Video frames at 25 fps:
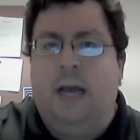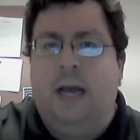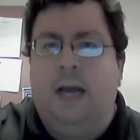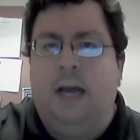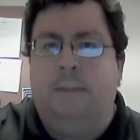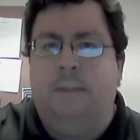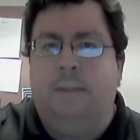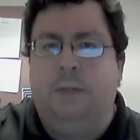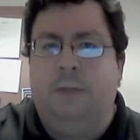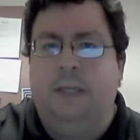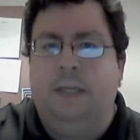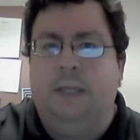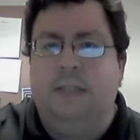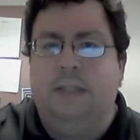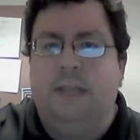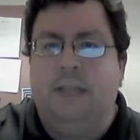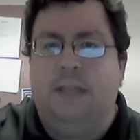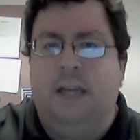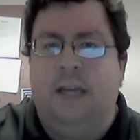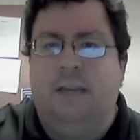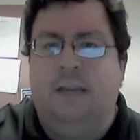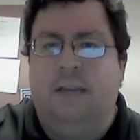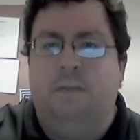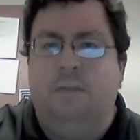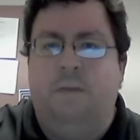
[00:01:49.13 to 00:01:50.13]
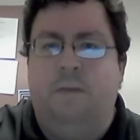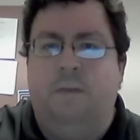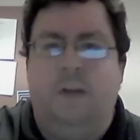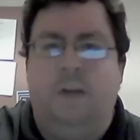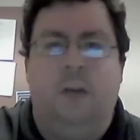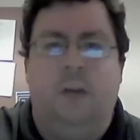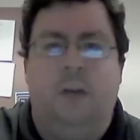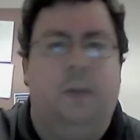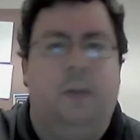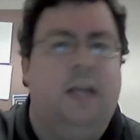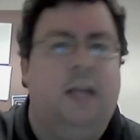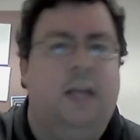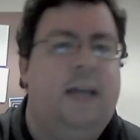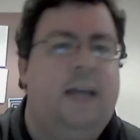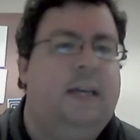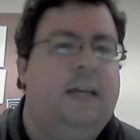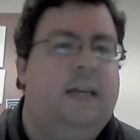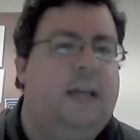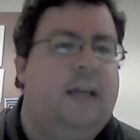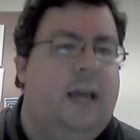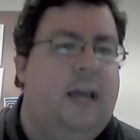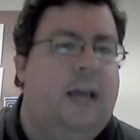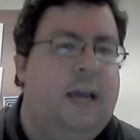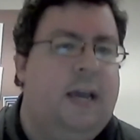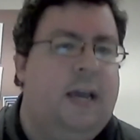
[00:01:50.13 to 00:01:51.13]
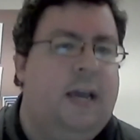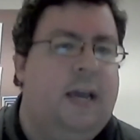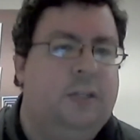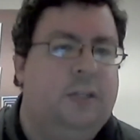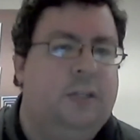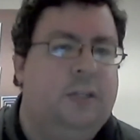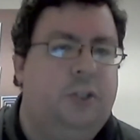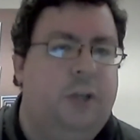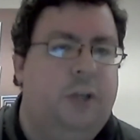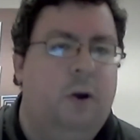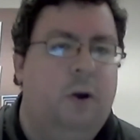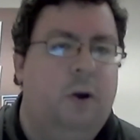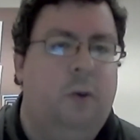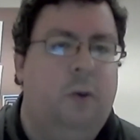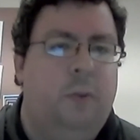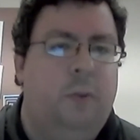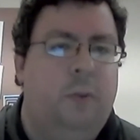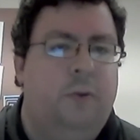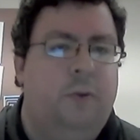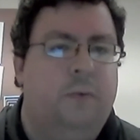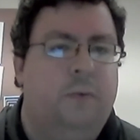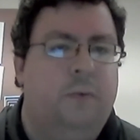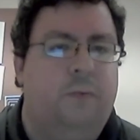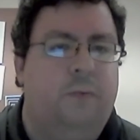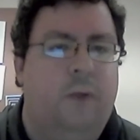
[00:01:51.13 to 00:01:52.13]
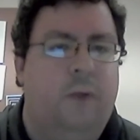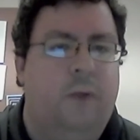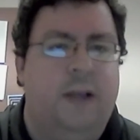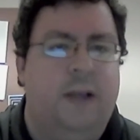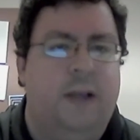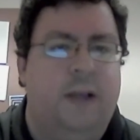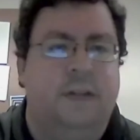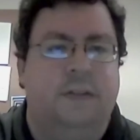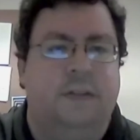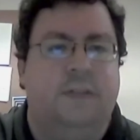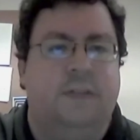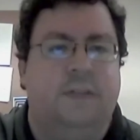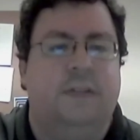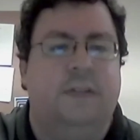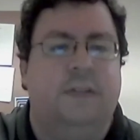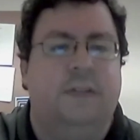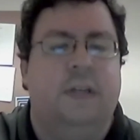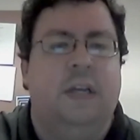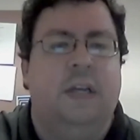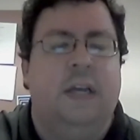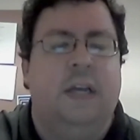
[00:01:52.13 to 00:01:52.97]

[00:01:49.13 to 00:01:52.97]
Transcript: Please give the video a like and share it with your friends.